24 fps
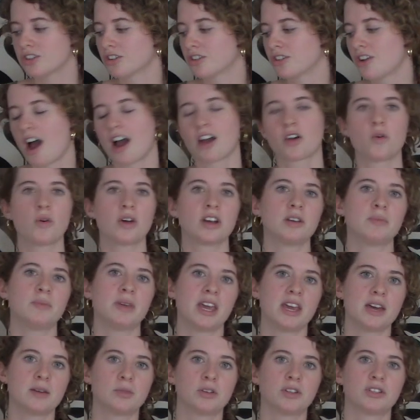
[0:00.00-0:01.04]
you're not going to
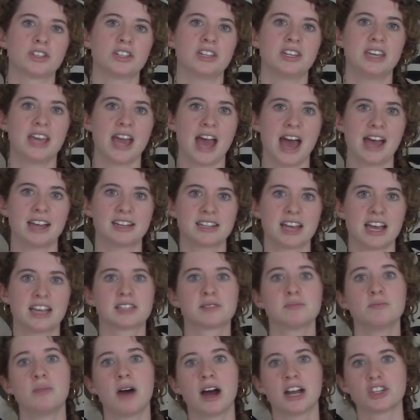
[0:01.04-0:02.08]
be able to get
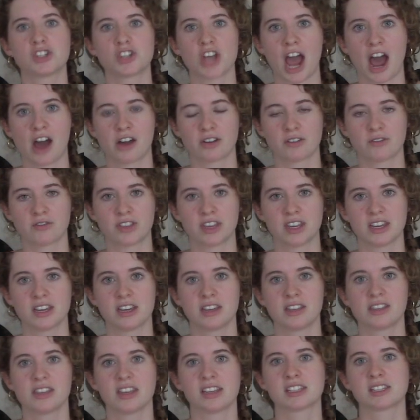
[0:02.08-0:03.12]
as much out of
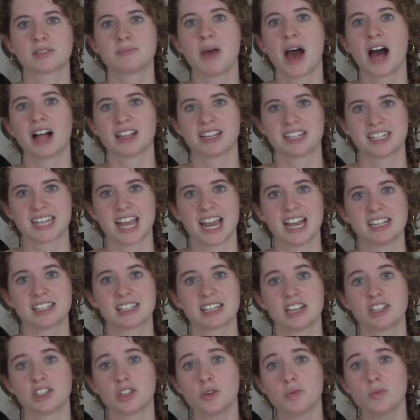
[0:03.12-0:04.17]
the smell and taste
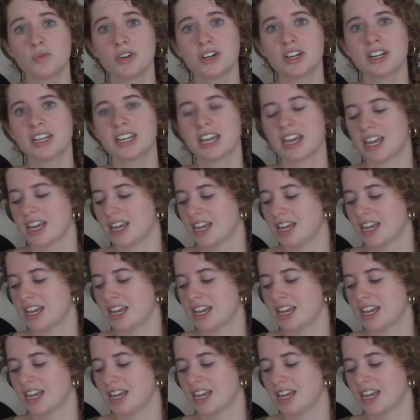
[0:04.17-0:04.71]
as you would